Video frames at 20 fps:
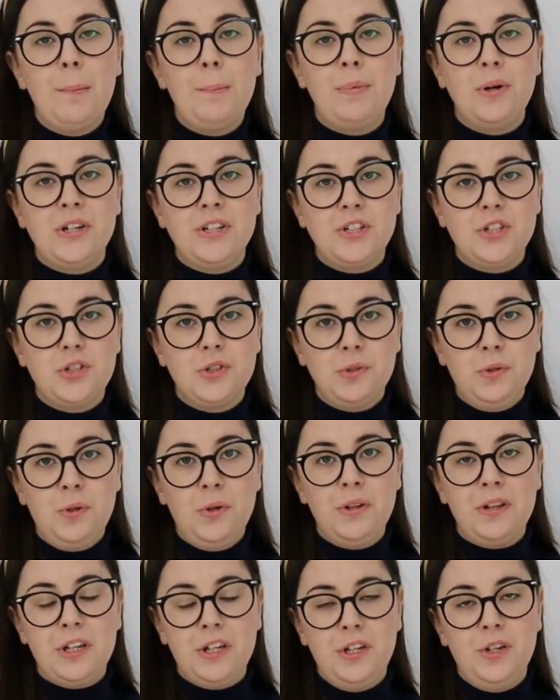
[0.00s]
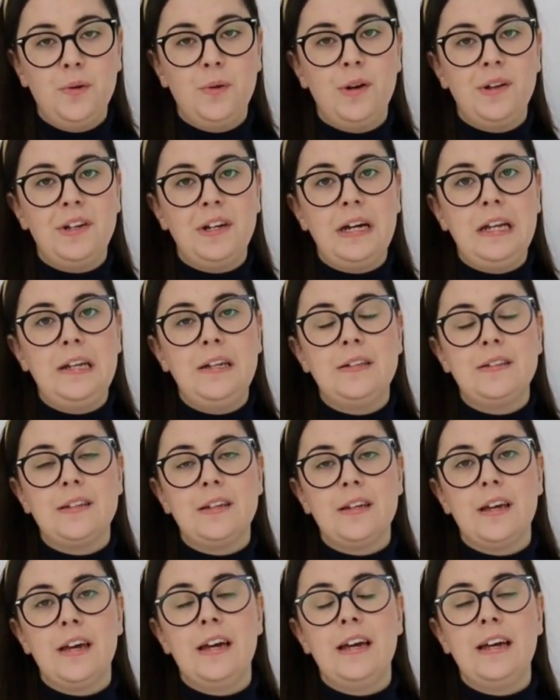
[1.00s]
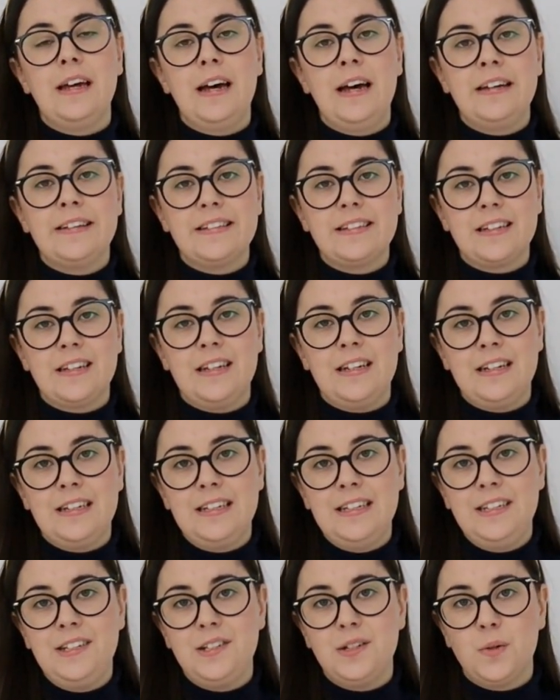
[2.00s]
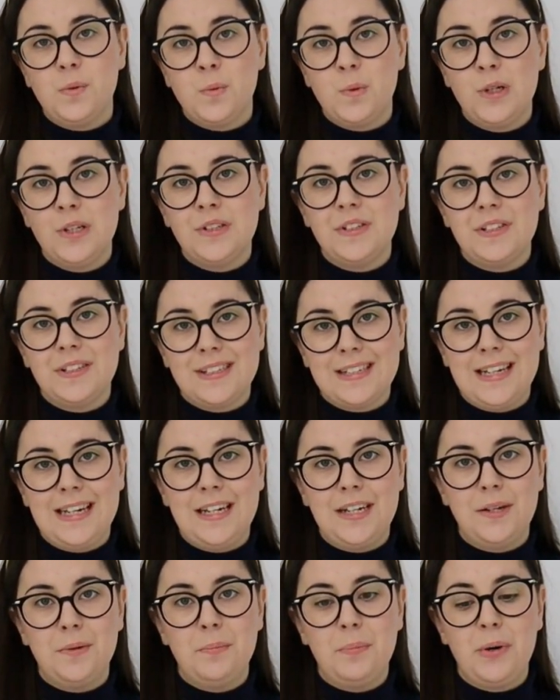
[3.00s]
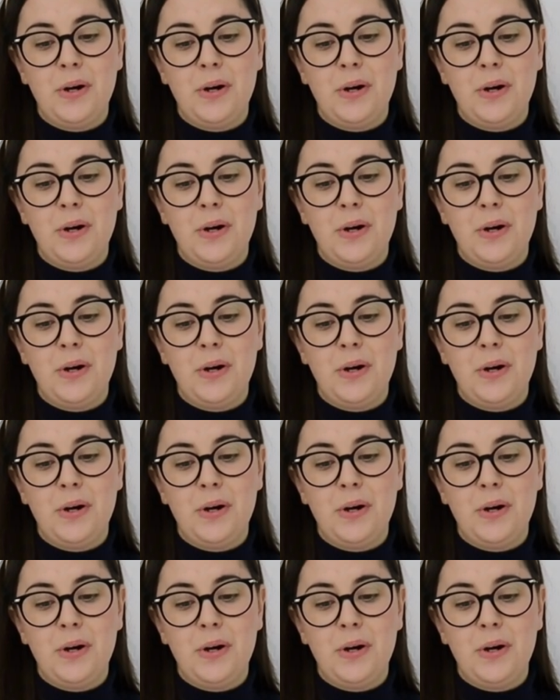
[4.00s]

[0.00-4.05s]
but ensure that you are diluting it at least 1 to 10